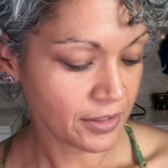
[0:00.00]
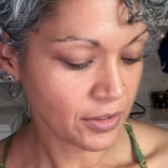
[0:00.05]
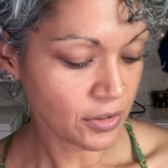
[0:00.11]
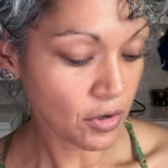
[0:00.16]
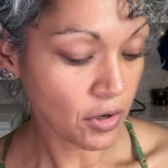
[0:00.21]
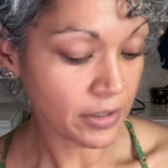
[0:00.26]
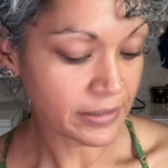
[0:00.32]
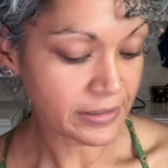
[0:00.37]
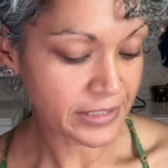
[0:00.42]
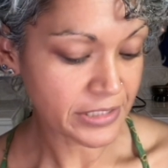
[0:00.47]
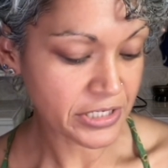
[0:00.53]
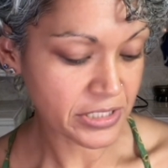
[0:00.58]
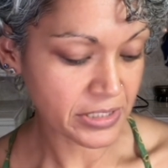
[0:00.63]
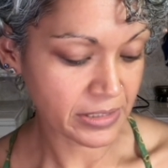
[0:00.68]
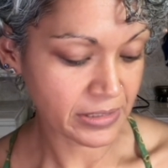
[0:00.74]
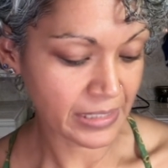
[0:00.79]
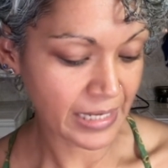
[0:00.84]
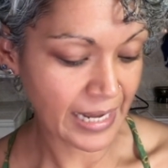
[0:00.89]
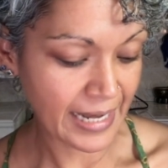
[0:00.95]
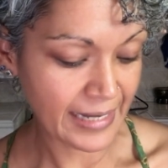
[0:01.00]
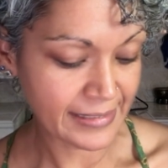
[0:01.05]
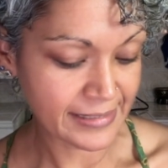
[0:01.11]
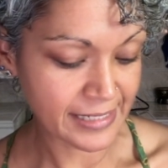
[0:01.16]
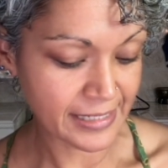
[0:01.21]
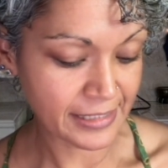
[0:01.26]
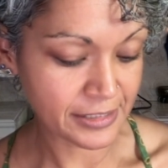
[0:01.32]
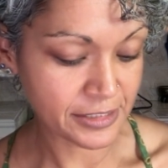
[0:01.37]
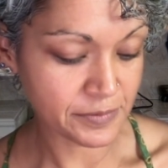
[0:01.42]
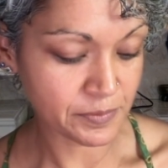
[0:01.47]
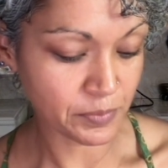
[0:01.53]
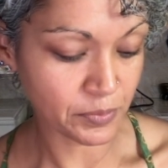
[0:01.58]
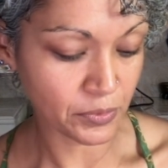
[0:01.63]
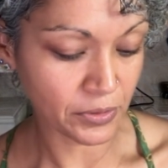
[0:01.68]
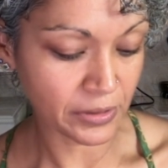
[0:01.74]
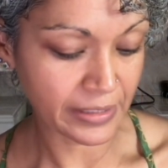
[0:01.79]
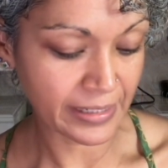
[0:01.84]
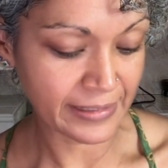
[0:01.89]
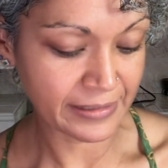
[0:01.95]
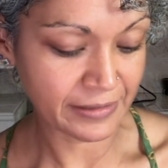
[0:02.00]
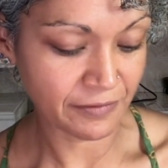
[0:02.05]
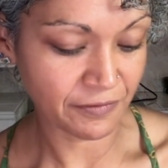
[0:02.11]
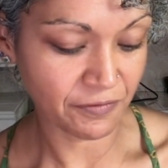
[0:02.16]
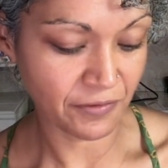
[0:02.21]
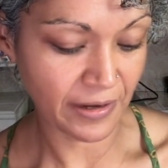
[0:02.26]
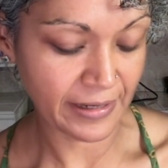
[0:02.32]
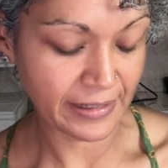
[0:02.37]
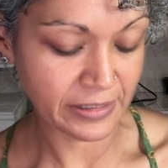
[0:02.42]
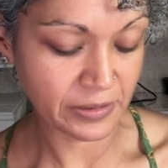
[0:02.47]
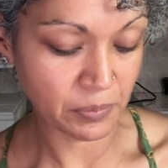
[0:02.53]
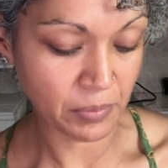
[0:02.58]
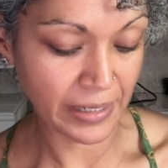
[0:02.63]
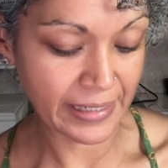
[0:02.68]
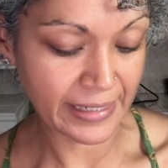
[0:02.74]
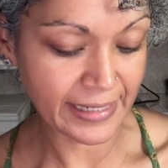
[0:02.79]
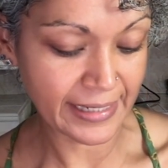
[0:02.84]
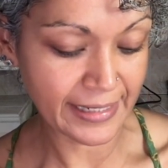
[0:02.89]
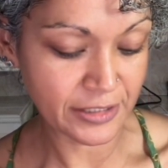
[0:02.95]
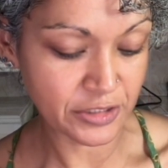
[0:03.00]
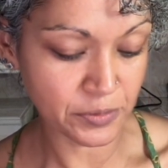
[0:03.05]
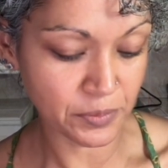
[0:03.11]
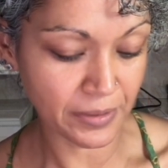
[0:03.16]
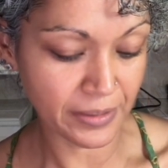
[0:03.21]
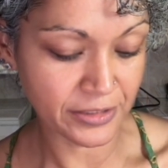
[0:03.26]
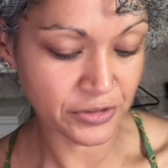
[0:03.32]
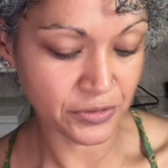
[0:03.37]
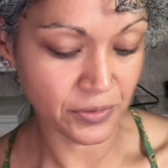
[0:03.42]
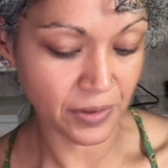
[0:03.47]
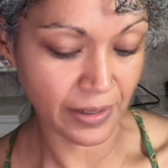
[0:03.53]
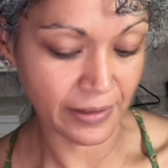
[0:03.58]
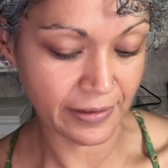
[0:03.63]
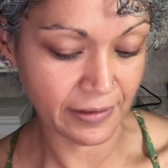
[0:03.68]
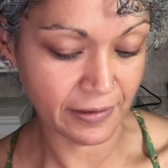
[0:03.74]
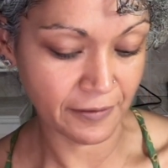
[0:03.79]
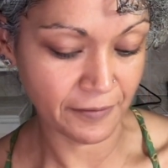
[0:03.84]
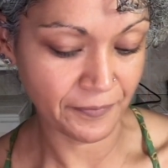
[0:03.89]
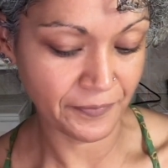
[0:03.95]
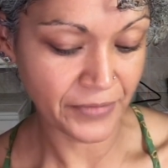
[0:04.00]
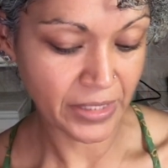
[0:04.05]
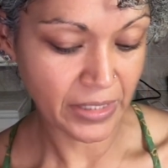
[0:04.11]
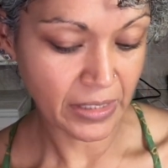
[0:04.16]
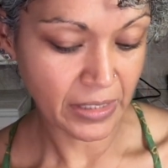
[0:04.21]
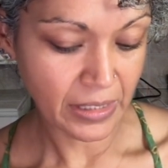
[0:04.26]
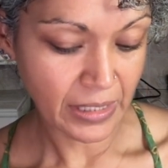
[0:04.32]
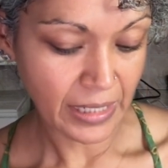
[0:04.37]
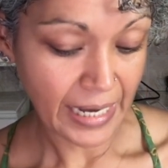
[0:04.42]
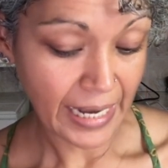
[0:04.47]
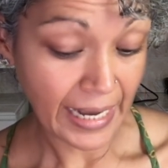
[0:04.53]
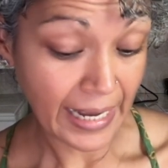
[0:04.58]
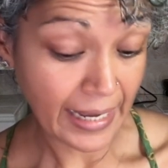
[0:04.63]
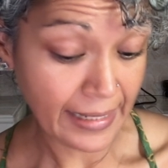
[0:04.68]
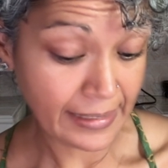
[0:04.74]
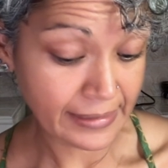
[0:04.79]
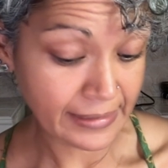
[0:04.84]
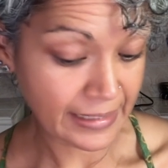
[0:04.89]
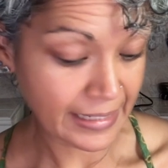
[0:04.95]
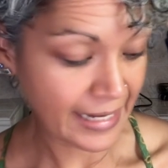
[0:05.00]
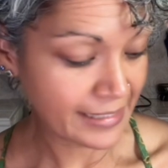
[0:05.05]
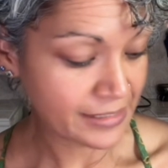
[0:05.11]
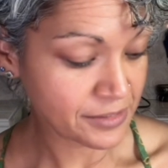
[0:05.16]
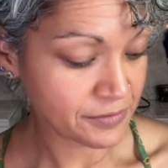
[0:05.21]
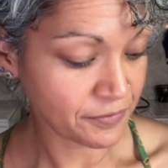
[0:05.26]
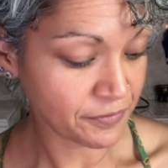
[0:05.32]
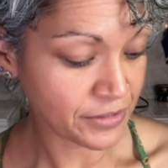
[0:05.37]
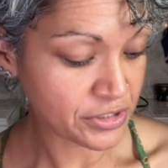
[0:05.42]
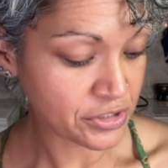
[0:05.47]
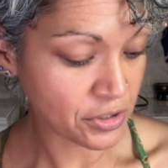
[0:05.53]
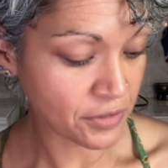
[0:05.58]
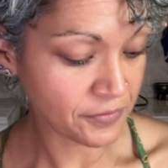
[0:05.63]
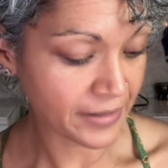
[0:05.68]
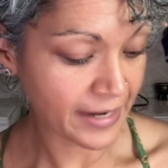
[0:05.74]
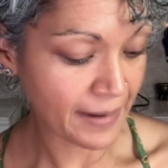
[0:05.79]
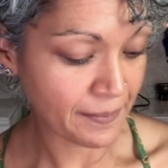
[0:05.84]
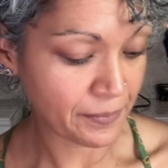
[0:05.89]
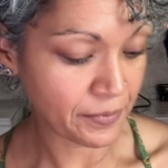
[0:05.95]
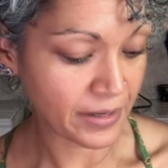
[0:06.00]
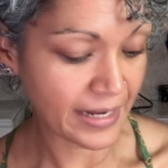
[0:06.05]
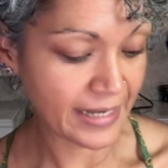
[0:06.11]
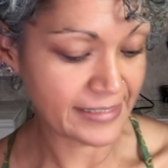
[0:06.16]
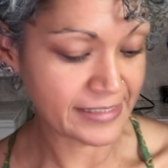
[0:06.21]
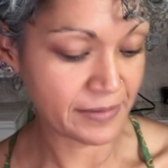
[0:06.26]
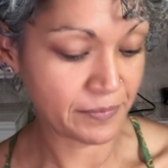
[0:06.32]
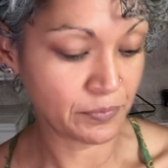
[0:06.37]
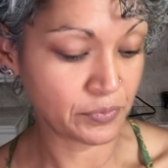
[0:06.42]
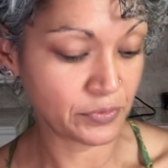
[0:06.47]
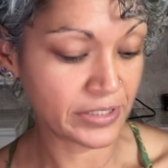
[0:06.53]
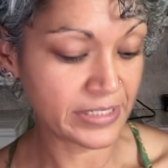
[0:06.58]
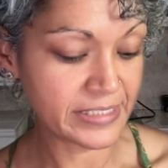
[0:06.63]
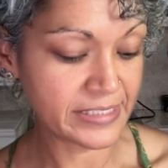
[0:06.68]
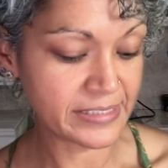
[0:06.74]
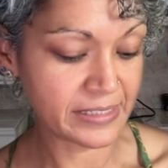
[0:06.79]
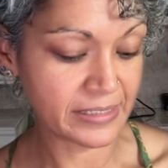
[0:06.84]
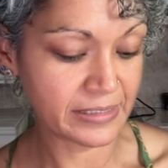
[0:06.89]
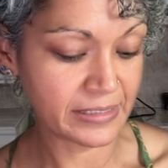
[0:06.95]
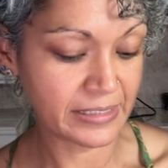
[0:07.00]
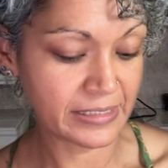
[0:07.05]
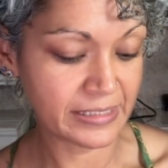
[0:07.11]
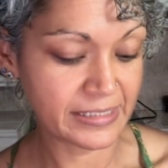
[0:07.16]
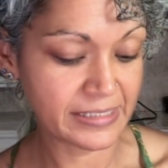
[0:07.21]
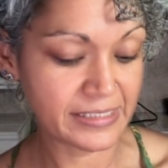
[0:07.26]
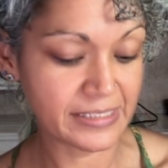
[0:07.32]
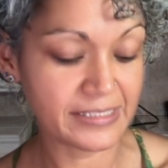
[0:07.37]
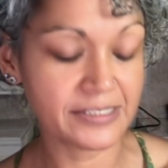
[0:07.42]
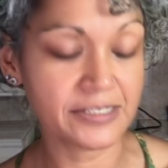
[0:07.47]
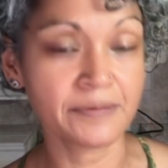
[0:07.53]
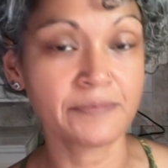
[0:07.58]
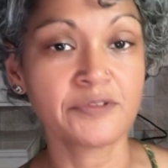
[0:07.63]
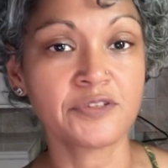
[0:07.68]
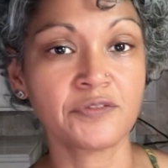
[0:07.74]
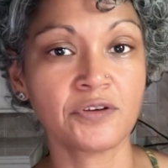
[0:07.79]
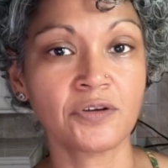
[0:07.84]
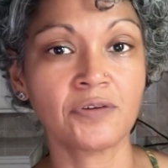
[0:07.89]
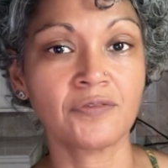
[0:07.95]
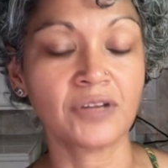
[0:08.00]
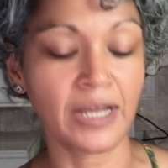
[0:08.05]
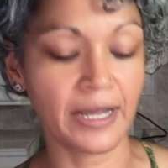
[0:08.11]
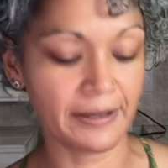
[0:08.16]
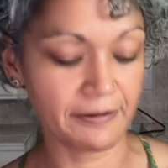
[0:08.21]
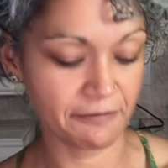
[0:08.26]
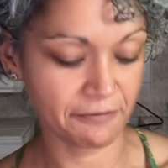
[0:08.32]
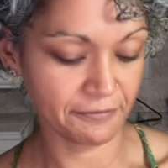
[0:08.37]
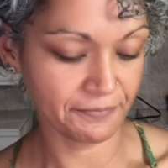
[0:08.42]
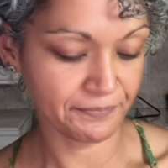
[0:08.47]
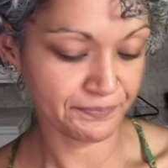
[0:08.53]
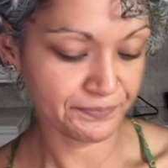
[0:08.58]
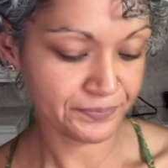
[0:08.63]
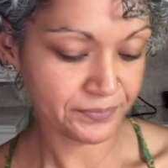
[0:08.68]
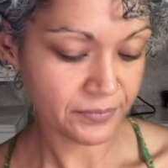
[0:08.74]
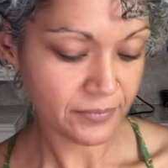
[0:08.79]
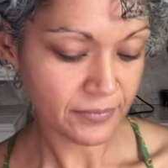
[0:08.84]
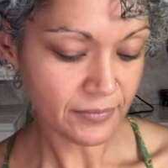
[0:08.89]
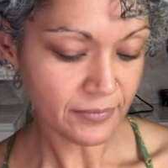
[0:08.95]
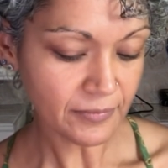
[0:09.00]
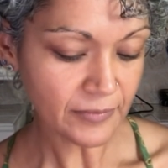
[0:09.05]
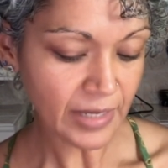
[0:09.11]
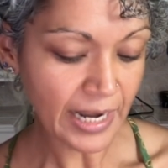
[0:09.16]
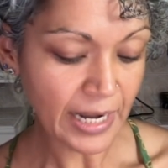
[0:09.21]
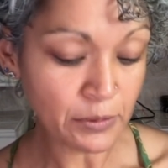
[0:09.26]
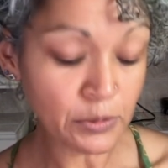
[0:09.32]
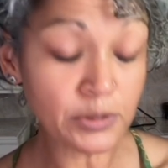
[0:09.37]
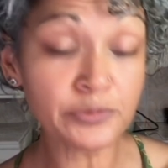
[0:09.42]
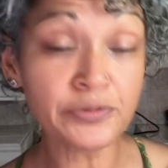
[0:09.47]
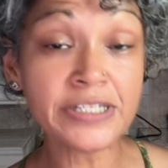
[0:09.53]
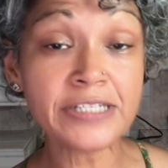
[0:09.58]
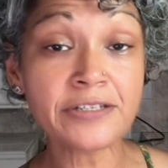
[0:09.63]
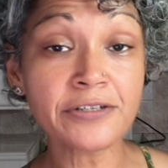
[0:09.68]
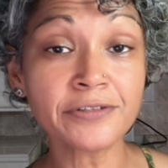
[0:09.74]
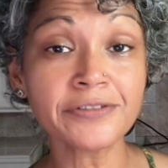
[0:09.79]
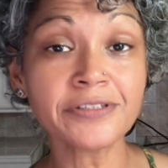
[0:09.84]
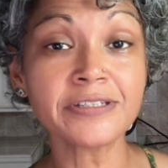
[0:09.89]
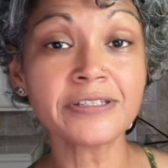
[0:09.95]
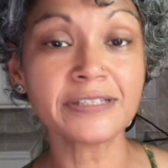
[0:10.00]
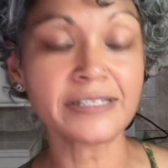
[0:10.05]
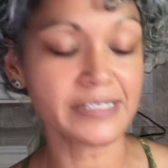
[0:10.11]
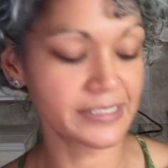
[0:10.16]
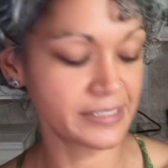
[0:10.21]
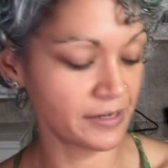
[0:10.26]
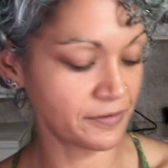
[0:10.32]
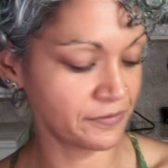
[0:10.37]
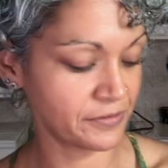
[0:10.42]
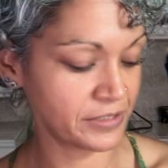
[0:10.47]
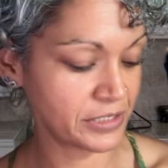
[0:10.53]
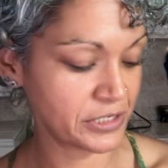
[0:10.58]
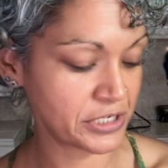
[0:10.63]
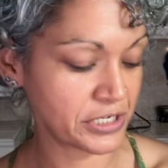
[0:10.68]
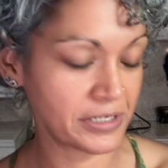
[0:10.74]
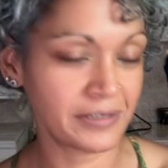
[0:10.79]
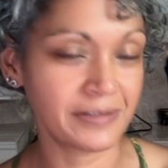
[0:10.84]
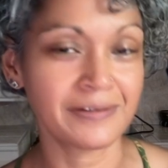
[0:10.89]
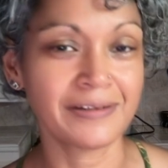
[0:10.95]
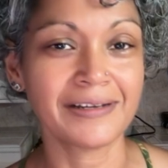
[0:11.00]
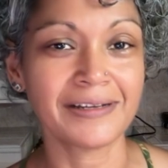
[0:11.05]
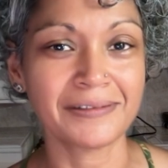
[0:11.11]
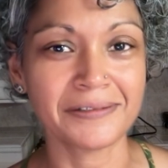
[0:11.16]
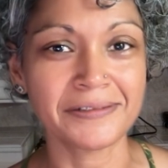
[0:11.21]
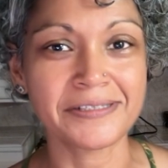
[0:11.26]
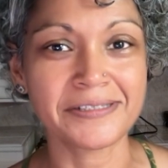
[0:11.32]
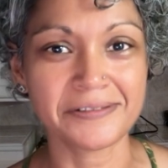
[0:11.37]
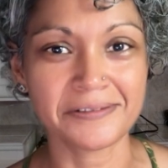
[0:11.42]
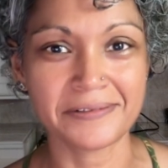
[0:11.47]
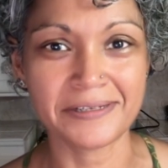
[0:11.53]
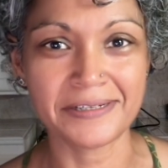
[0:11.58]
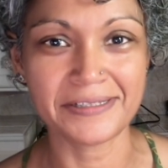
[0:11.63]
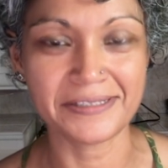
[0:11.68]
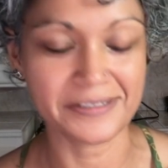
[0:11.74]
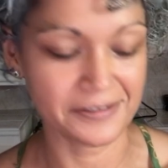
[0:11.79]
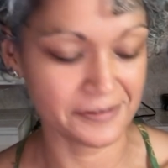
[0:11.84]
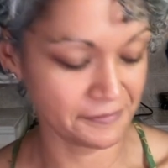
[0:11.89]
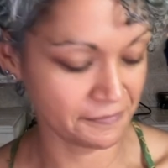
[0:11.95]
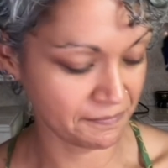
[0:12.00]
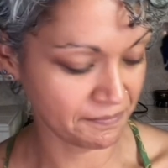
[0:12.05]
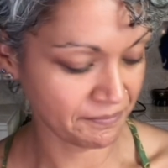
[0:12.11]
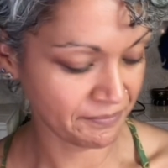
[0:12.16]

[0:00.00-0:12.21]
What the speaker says: cognition as explored and defined by H. Maturana, and as Fritjof Capra has embraced it in his systems view of life. I will return to this definition a little later.